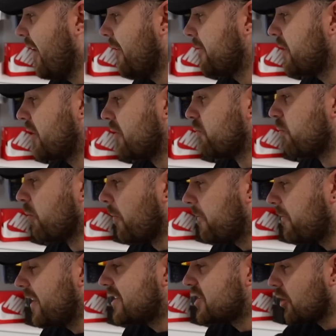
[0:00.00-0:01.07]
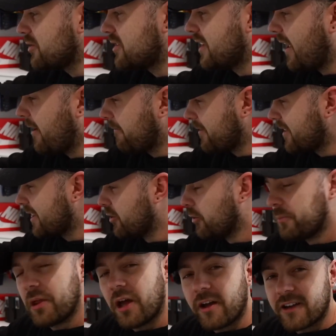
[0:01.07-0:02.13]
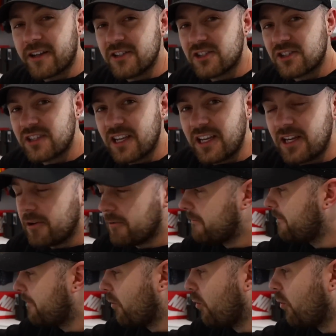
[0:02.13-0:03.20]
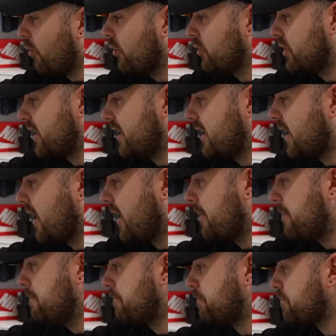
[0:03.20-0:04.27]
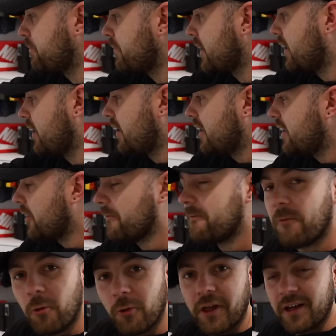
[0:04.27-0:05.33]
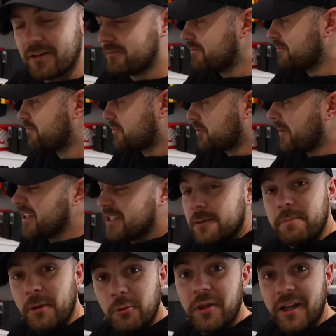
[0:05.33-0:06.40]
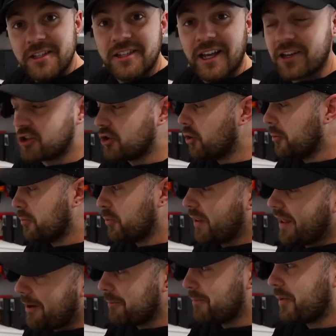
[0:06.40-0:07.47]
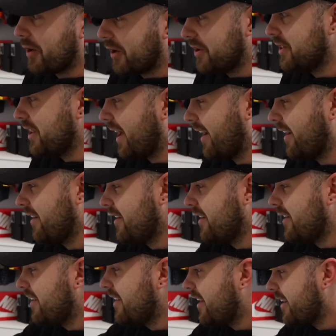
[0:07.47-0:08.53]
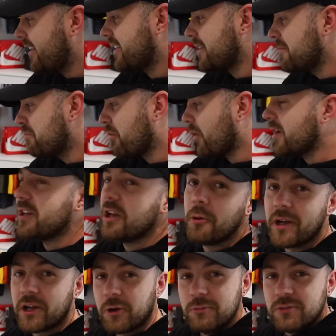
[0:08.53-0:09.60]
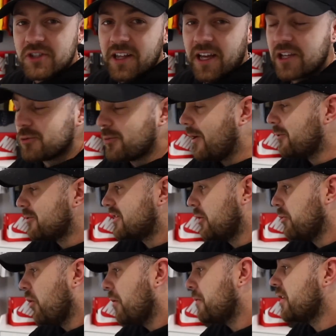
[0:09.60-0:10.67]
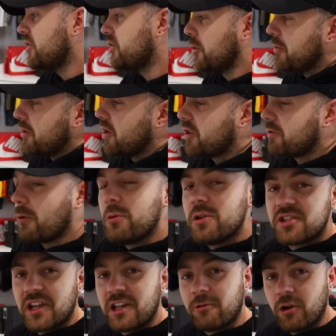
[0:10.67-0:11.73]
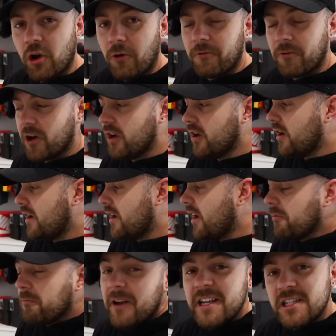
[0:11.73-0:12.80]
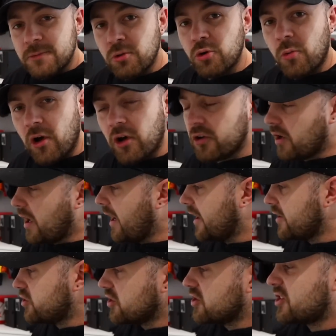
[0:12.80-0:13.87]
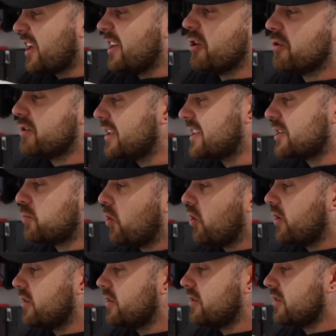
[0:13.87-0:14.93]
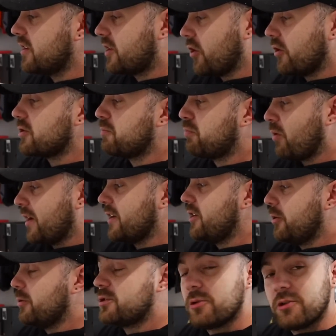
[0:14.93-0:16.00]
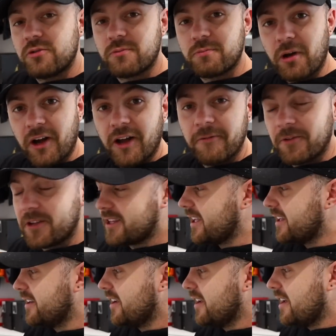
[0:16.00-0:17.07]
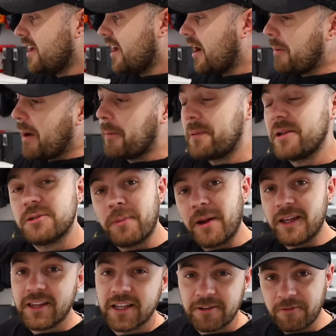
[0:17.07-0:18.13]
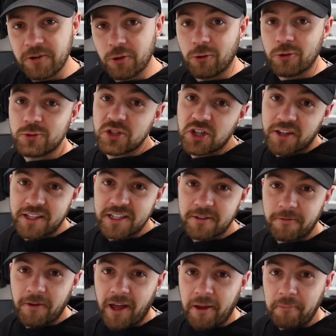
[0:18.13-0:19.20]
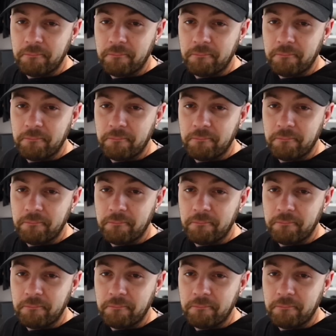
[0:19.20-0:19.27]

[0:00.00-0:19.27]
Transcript: I've kind of roughly totted everything up that I can see for the, you know, for that, to basically build that section up without buying that. And I think brand new it comes to that as well. So what I'm going to do, I'm going to throw the seller an offer, a reasonable one, and just say, look, this is what they cost brand new to buy everything. I'm happy to pay this for yours, which I think's fair.